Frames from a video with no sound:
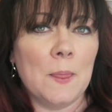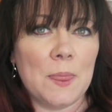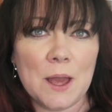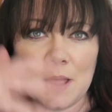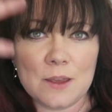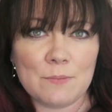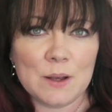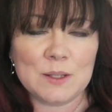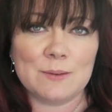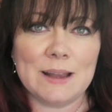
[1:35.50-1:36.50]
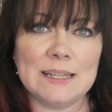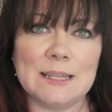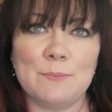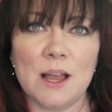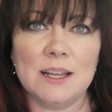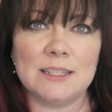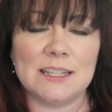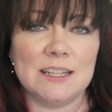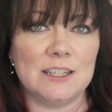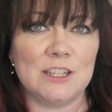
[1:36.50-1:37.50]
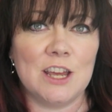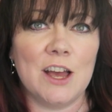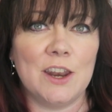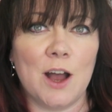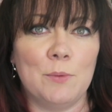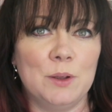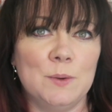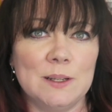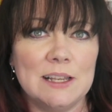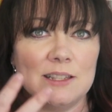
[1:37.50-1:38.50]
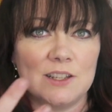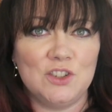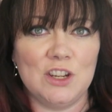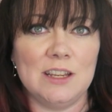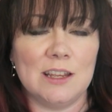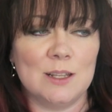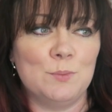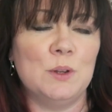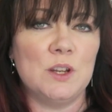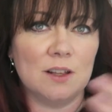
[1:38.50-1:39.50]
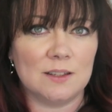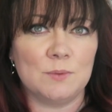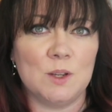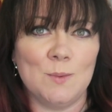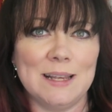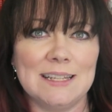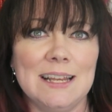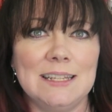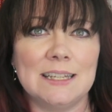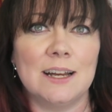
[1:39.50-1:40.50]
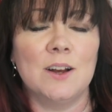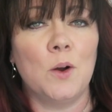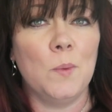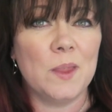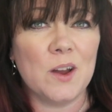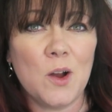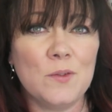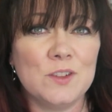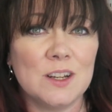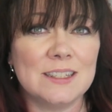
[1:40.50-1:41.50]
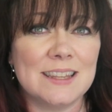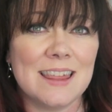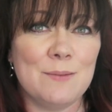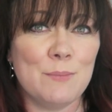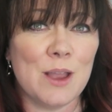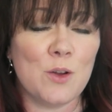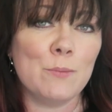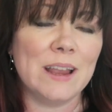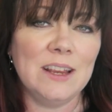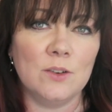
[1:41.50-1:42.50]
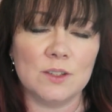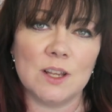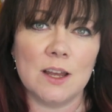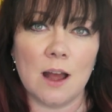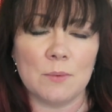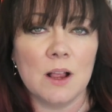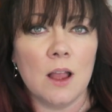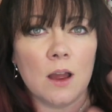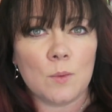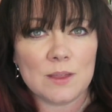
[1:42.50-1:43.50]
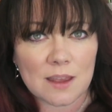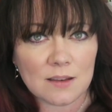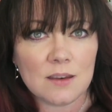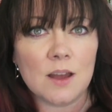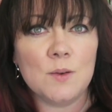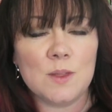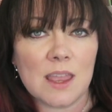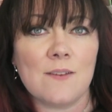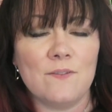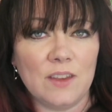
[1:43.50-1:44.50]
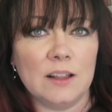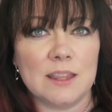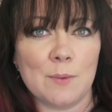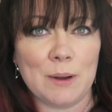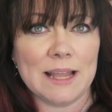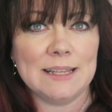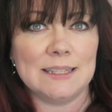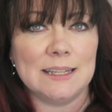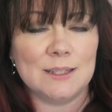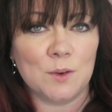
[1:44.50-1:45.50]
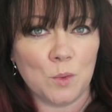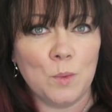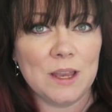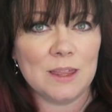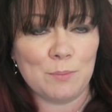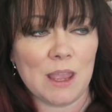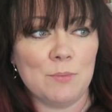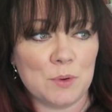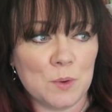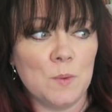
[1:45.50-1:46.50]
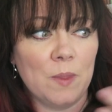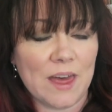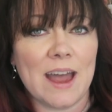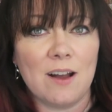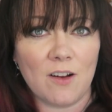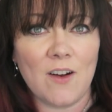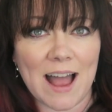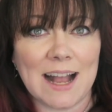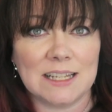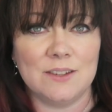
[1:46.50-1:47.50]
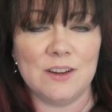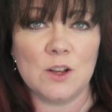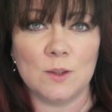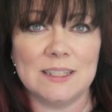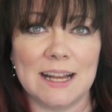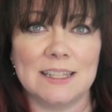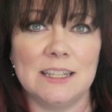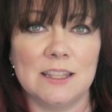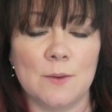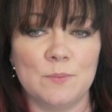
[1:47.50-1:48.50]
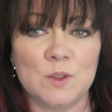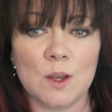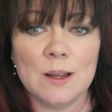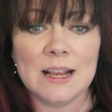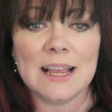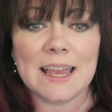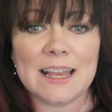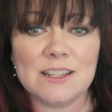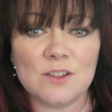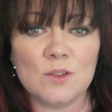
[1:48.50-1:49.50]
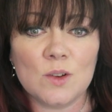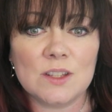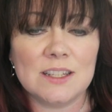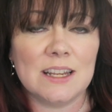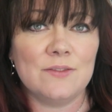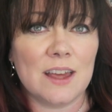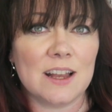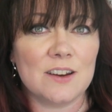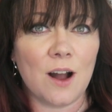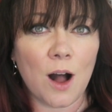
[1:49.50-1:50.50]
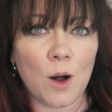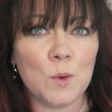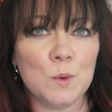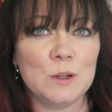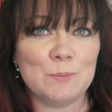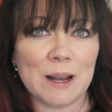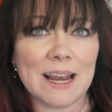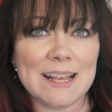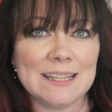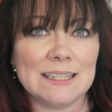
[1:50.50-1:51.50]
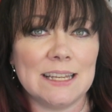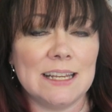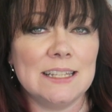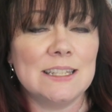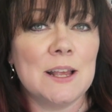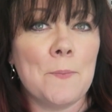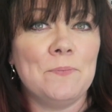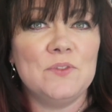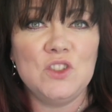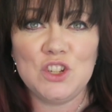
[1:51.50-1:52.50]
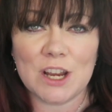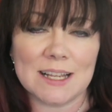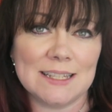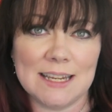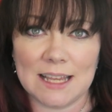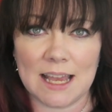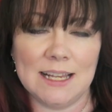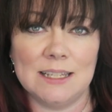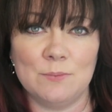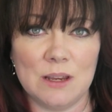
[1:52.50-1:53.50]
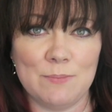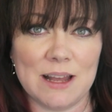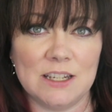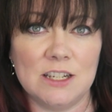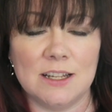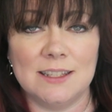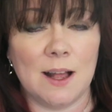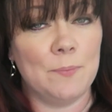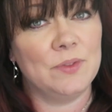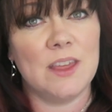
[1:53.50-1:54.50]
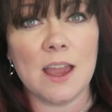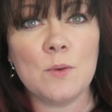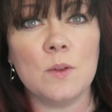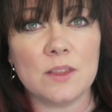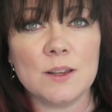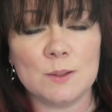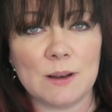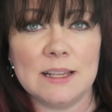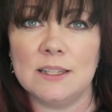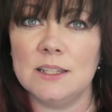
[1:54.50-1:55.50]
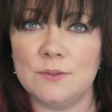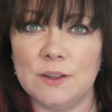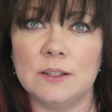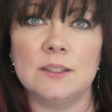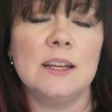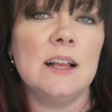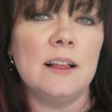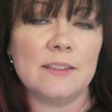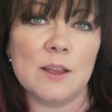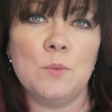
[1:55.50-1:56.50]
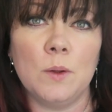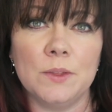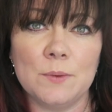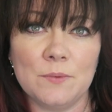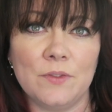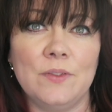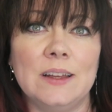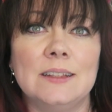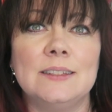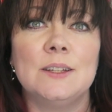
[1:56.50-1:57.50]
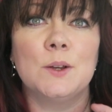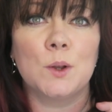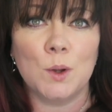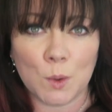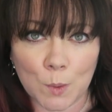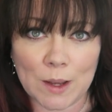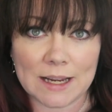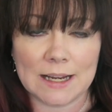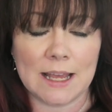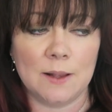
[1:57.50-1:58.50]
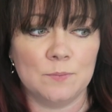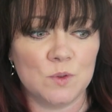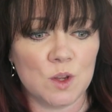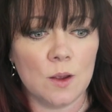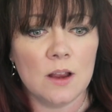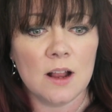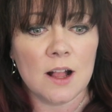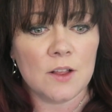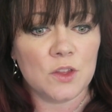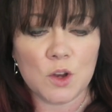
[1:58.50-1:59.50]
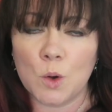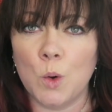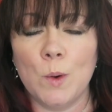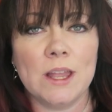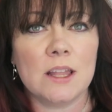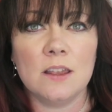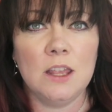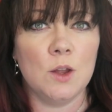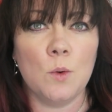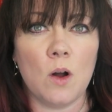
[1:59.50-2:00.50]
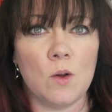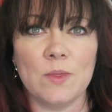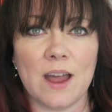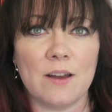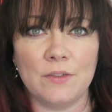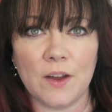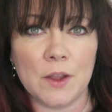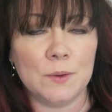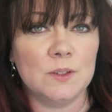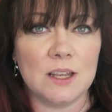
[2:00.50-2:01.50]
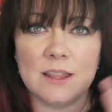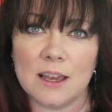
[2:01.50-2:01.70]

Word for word: the the most amazing person to turn up who is a genius but turns up two weeks later on the off chance that they may or may not turn up. When they know they can fill their places with people that are actively contacting them. So it's not as if they're going to hold places just in case somebody better turns up. They want those places filled. They want them filled quickly. So the quicker you are on that phone to